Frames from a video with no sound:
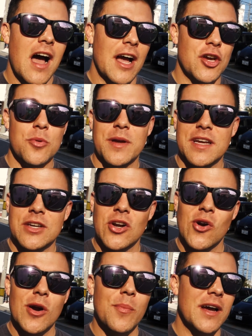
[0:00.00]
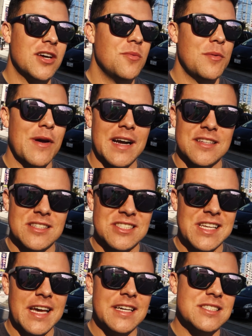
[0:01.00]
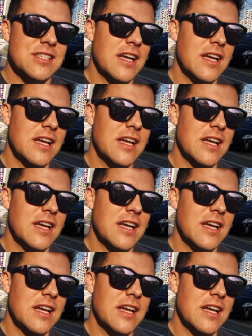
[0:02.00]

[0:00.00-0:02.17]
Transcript: I could be in Europe, I could be back in the States.